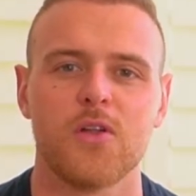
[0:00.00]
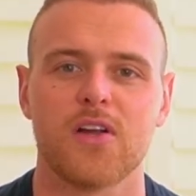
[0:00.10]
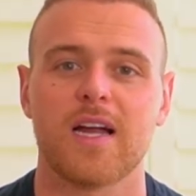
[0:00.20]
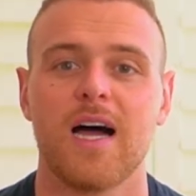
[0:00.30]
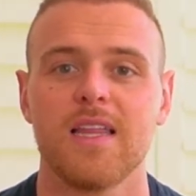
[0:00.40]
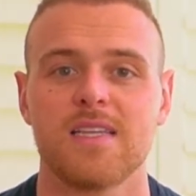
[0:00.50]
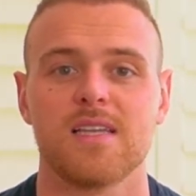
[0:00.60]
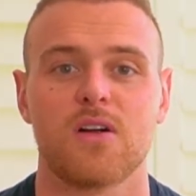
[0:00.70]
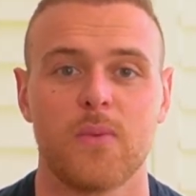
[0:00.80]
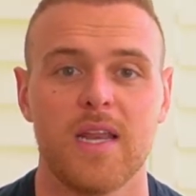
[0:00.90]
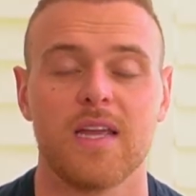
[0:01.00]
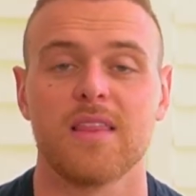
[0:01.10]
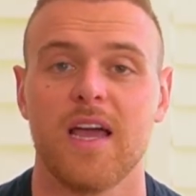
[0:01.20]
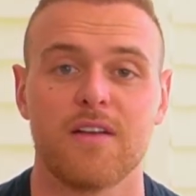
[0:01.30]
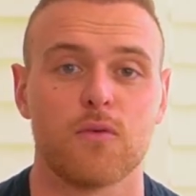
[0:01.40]
when your colleagues are waiting
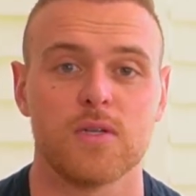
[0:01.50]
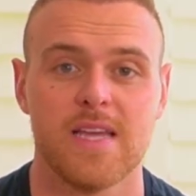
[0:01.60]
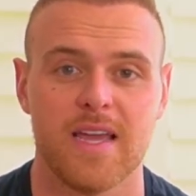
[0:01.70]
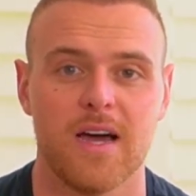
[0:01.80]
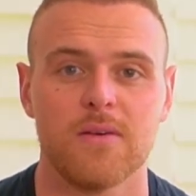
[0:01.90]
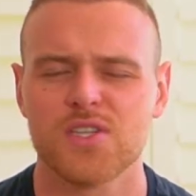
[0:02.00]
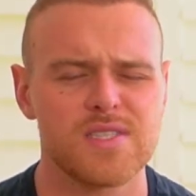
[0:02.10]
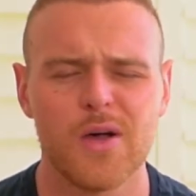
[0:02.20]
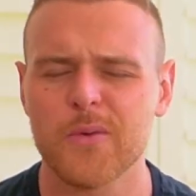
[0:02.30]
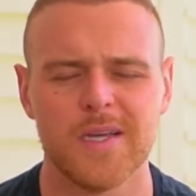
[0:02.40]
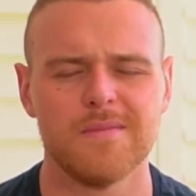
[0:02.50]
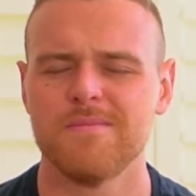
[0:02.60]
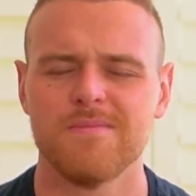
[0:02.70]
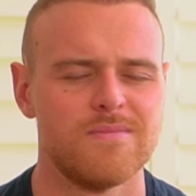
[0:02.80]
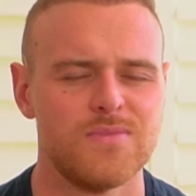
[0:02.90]
in line for takeout. Just own it.
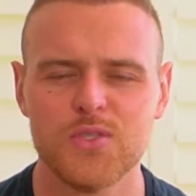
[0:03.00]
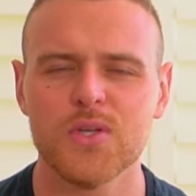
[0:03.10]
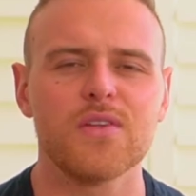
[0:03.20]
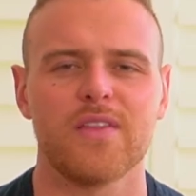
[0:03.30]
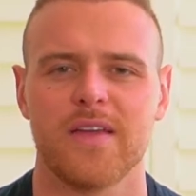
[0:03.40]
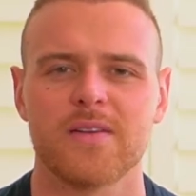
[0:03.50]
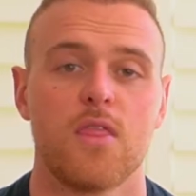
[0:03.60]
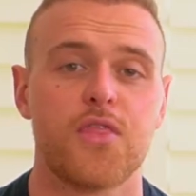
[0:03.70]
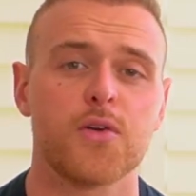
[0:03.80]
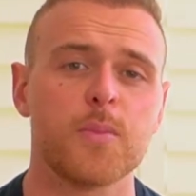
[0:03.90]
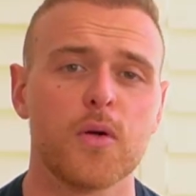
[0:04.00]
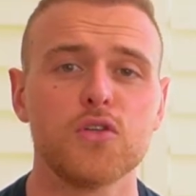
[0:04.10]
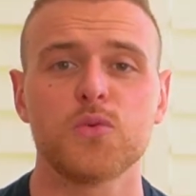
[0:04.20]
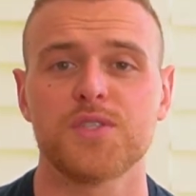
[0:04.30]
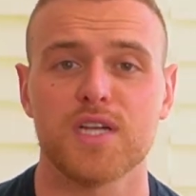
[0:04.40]
Do your thing. The third
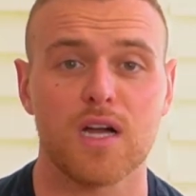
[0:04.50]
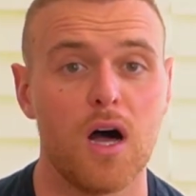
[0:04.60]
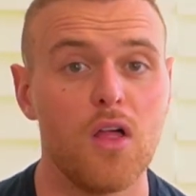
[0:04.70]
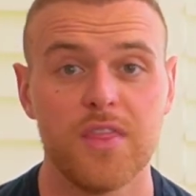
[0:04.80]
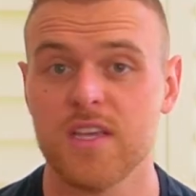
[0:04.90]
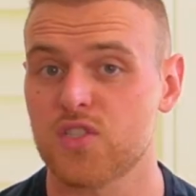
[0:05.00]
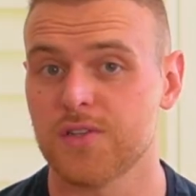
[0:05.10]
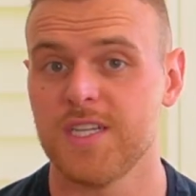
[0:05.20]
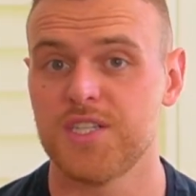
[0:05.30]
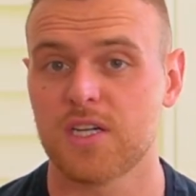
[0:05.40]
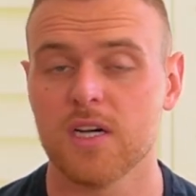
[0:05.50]
approach, which I call the strategic